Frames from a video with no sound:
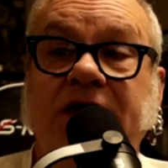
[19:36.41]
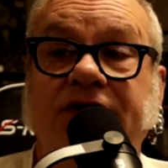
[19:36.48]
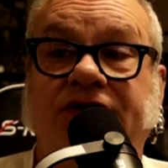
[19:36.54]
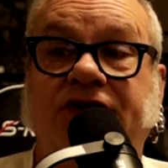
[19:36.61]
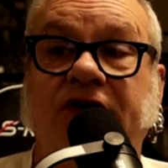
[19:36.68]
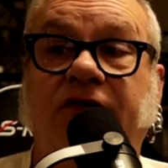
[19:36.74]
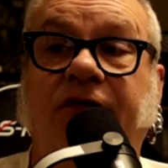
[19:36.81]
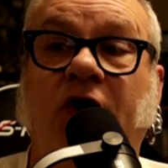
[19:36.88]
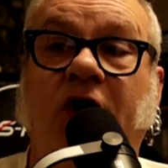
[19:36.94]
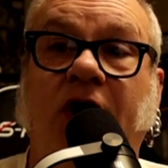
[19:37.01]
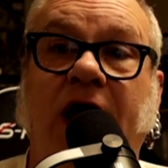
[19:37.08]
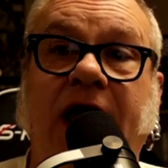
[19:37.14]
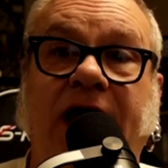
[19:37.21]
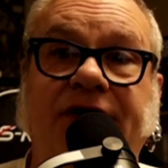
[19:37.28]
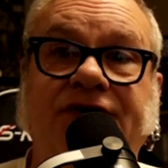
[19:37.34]
Silver,
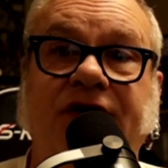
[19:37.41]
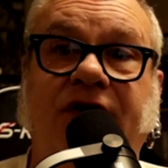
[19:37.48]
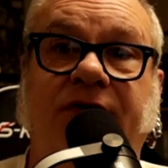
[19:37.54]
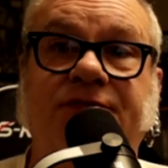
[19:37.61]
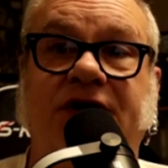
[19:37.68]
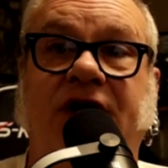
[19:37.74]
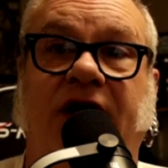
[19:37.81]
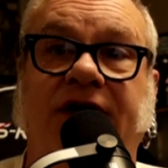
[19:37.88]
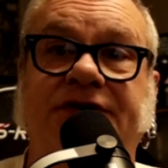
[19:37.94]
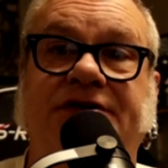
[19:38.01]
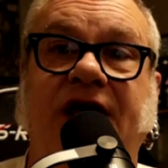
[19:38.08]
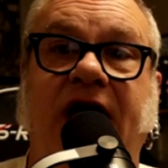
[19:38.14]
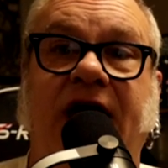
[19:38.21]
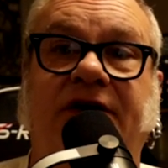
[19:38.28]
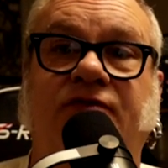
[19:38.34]
as it comes in
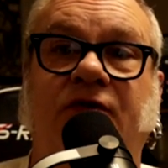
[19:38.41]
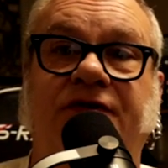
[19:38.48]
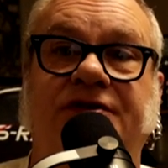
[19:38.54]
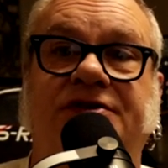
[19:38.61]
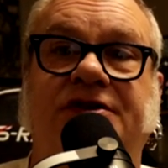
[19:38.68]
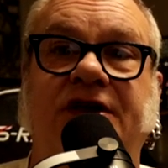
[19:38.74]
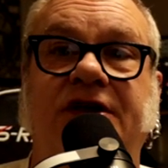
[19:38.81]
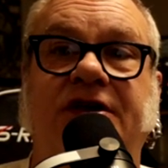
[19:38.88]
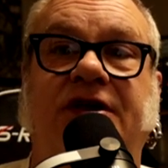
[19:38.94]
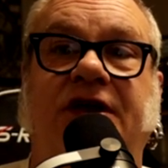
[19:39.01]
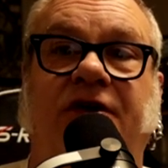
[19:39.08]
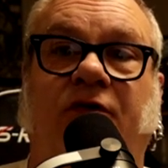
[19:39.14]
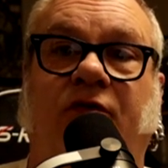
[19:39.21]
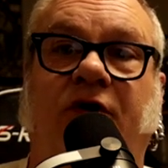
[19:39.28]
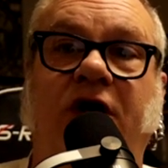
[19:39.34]
contact with the skin,
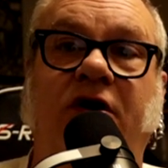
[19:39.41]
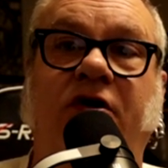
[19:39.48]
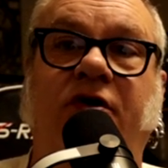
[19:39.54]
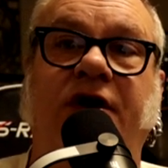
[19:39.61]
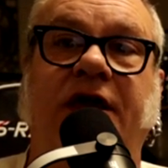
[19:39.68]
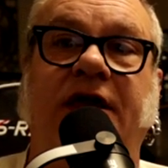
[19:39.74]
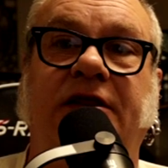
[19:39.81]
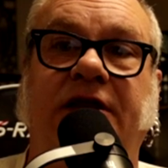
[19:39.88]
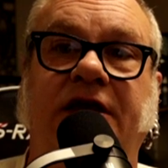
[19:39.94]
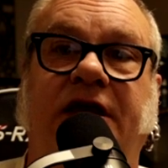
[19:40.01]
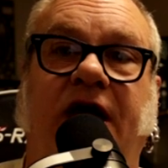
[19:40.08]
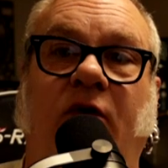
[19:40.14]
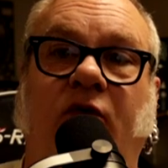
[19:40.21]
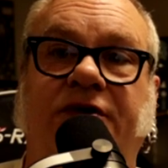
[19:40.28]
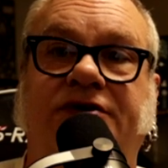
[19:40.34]
can erode and leak
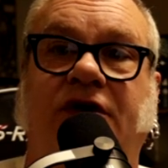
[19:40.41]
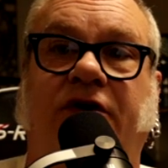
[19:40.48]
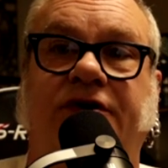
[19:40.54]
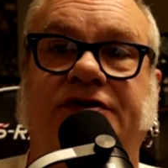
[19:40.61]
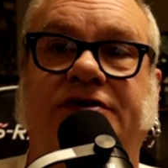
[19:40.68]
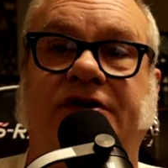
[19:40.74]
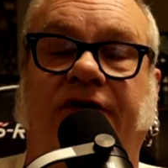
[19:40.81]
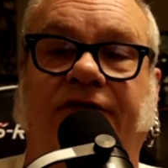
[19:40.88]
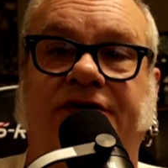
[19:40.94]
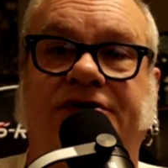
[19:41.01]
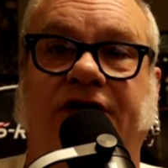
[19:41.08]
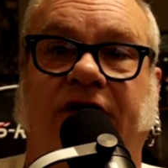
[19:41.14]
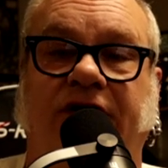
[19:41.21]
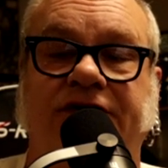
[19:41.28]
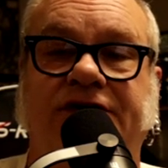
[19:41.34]
out what's called silver
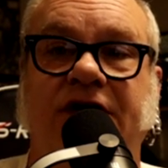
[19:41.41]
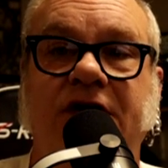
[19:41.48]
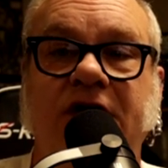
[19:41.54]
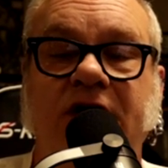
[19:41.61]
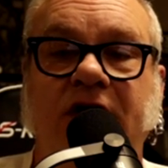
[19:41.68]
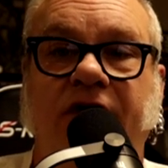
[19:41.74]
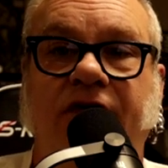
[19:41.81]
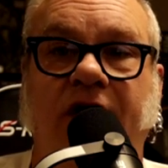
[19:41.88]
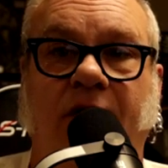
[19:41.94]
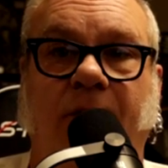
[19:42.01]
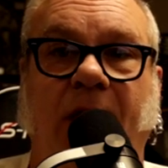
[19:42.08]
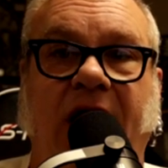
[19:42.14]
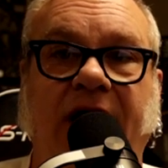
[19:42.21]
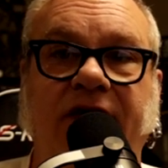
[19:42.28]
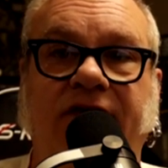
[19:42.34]
salts. Their
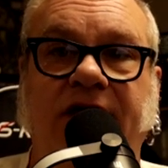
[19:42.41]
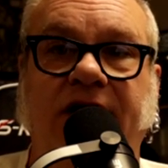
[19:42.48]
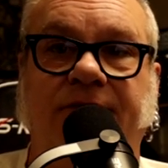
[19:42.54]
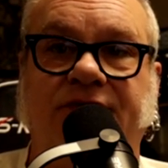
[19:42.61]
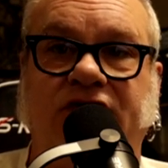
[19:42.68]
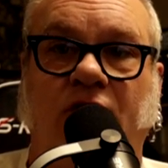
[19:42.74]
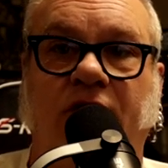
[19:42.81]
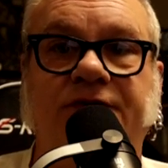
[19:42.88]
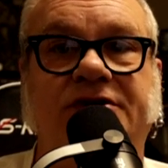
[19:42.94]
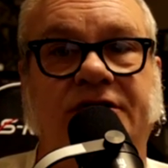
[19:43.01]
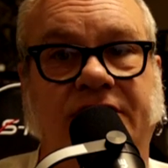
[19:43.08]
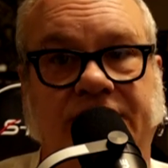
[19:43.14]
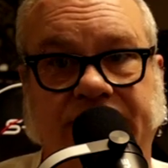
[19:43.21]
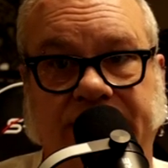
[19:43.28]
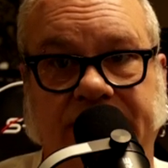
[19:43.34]
body then absorbs
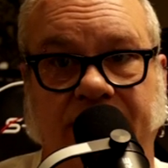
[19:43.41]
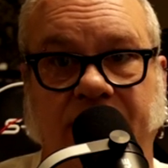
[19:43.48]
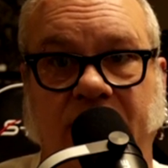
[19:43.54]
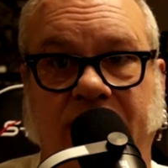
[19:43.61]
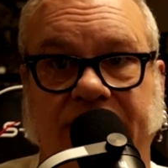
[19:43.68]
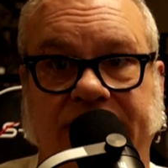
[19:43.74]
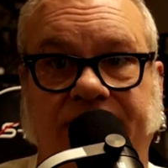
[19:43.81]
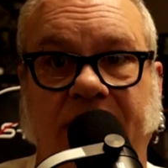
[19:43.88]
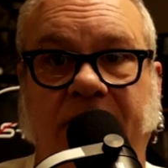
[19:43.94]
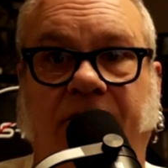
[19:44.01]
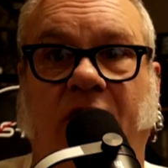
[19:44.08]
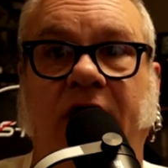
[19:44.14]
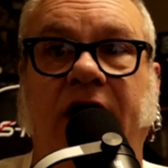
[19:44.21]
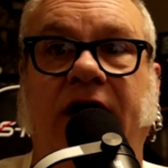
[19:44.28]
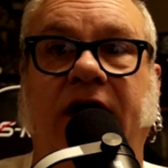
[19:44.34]
it because it's a mucous
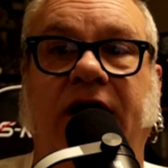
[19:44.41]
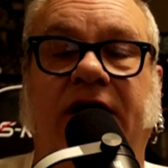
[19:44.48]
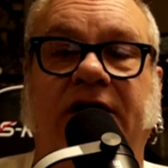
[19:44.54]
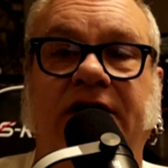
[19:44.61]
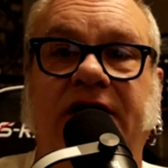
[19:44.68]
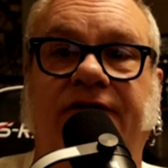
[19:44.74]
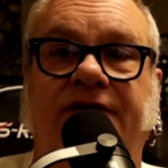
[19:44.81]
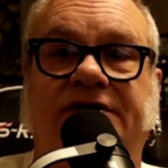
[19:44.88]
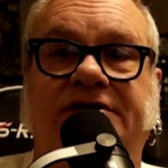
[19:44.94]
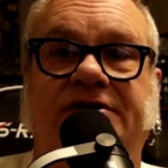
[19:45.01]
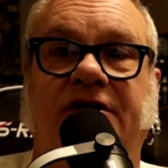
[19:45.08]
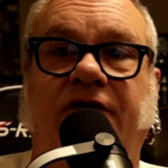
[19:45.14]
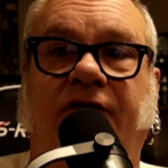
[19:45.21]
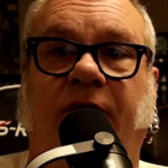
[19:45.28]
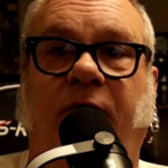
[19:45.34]
membrane and it can lead to
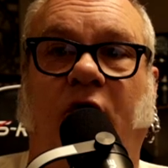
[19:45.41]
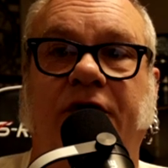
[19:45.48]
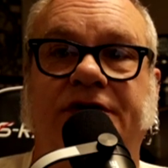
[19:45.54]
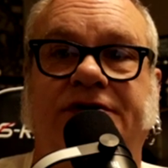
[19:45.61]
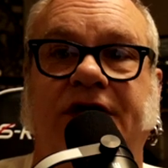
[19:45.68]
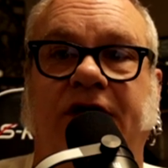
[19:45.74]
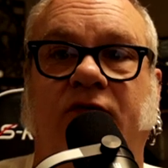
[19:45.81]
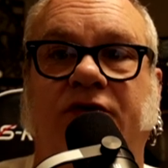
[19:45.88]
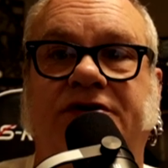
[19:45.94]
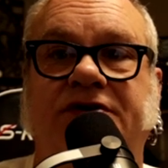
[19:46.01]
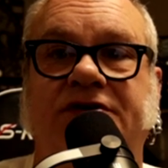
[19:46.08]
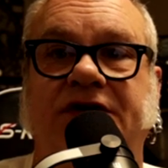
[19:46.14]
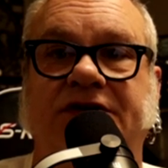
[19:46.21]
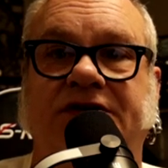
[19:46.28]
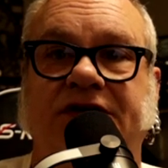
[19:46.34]
silver poisoning, which
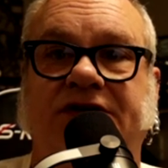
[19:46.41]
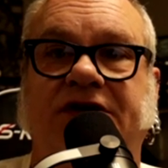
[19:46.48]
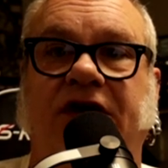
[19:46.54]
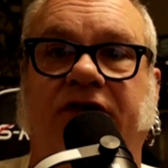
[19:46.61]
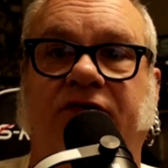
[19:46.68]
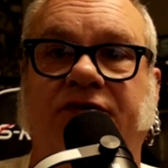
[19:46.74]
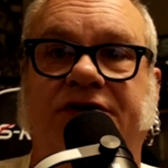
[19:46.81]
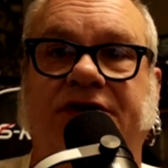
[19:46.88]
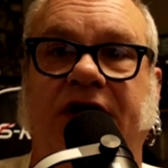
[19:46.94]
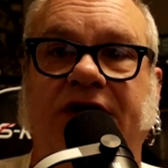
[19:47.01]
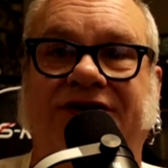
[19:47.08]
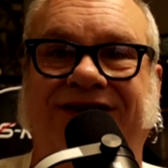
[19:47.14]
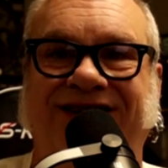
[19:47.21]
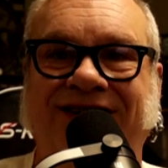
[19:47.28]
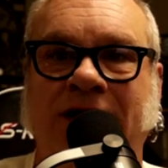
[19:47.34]
is a
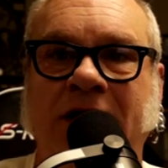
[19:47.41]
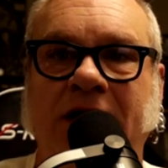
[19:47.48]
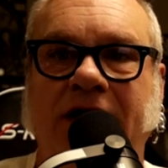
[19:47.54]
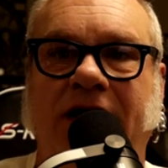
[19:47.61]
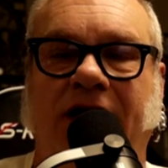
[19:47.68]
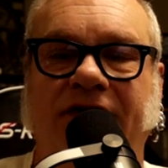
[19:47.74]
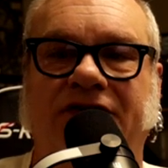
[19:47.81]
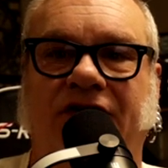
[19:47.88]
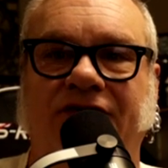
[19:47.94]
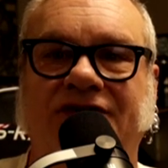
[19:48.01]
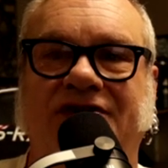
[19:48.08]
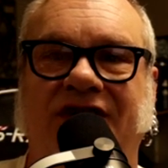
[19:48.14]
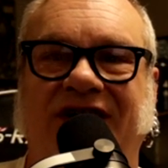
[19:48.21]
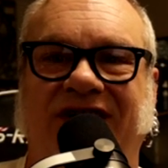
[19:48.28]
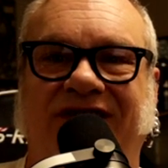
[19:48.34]
discolorization, kind of
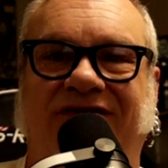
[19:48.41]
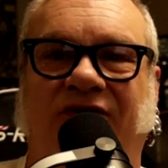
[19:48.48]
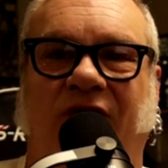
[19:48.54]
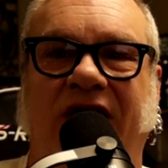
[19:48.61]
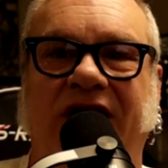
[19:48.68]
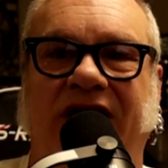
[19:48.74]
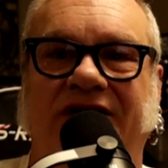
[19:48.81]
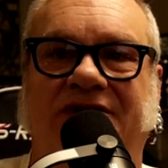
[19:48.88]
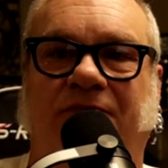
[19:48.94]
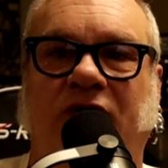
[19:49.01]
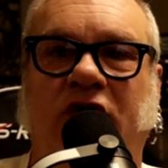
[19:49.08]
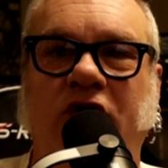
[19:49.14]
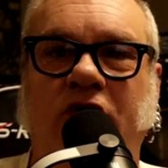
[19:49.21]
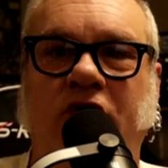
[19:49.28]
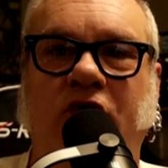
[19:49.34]
turns it a grayish
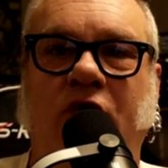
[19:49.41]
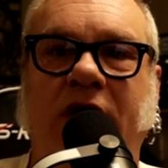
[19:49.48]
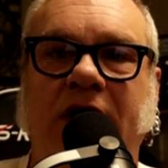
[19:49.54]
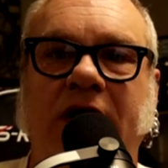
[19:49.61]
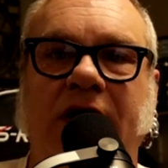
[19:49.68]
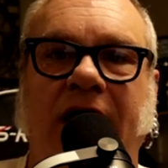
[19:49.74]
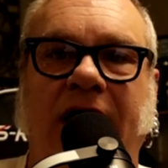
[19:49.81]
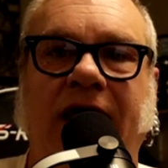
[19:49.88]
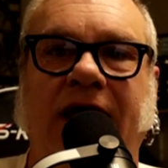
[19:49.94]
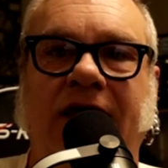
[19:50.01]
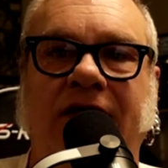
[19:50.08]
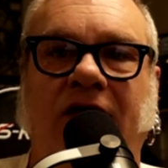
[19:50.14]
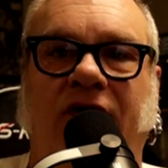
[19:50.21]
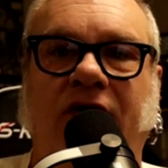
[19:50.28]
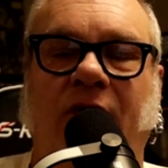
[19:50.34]
blue.
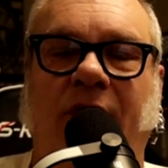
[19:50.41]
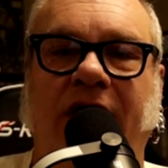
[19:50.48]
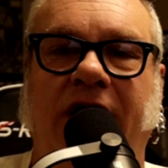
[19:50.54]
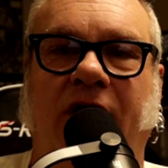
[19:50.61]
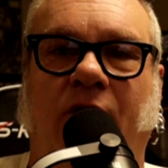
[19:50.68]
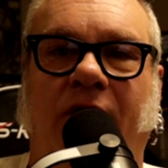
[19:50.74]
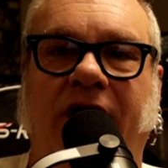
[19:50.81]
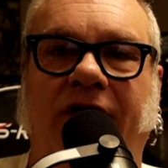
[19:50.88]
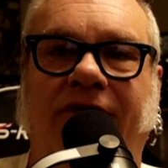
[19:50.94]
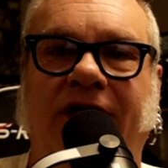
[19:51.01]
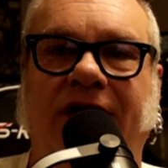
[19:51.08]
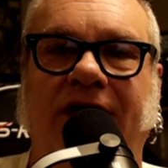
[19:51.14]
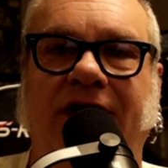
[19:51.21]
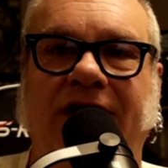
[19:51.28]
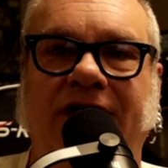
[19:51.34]
And the only way to get rid of
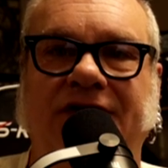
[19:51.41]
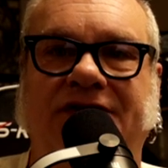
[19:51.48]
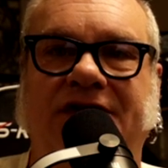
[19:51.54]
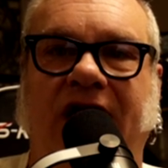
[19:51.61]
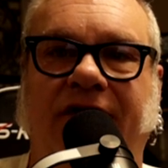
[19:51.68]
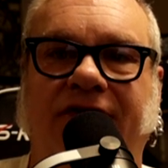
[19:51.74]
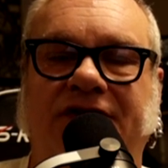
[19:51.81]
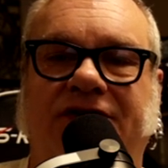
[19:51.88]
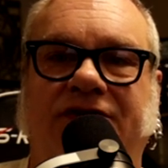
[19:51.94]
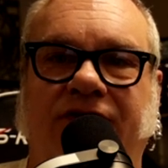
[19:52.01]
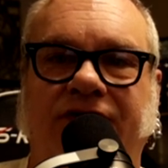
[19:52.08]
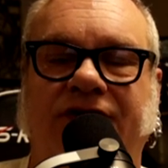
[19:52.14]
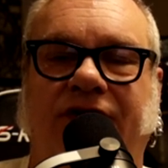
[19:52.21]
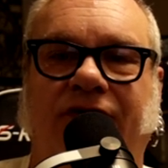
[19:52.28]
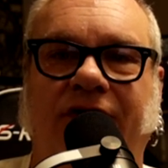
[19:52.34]
it is to have it
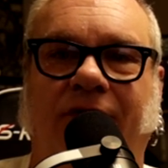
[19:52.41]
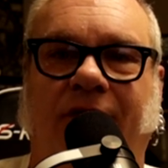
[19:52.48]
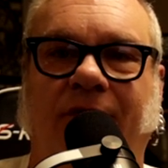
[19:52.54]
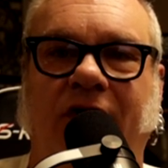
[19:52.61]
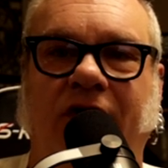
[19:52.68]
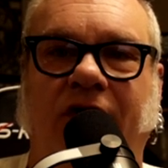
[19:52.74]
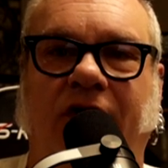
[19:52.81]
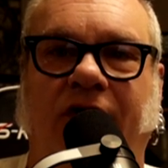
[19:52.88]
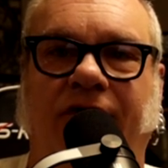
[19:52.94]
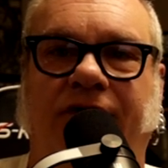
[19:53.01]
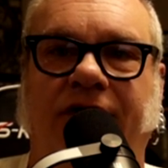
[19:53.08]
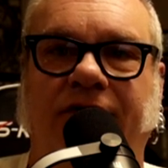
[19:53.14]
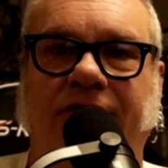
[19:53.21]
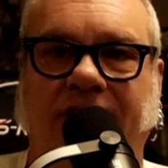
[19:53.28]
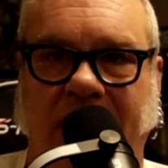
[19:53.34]
surgically removed
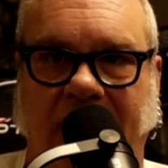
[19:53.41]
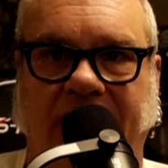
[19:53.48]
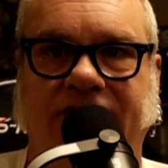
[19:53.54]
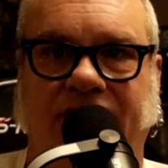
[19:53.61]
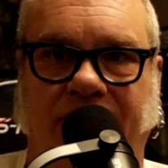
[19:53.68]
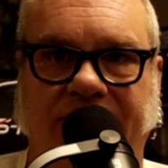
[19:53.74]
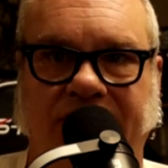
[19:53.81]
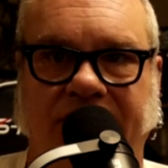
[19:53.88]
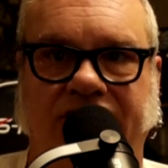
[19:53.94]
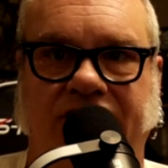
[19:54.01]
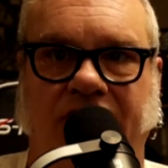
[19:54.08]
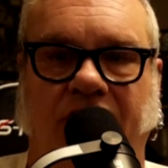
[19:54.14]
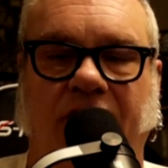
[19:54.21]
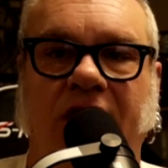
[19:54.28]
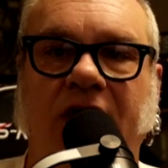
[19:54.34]
the actual
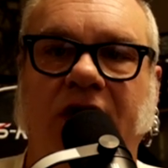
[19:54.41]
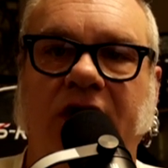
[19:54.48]
tissue.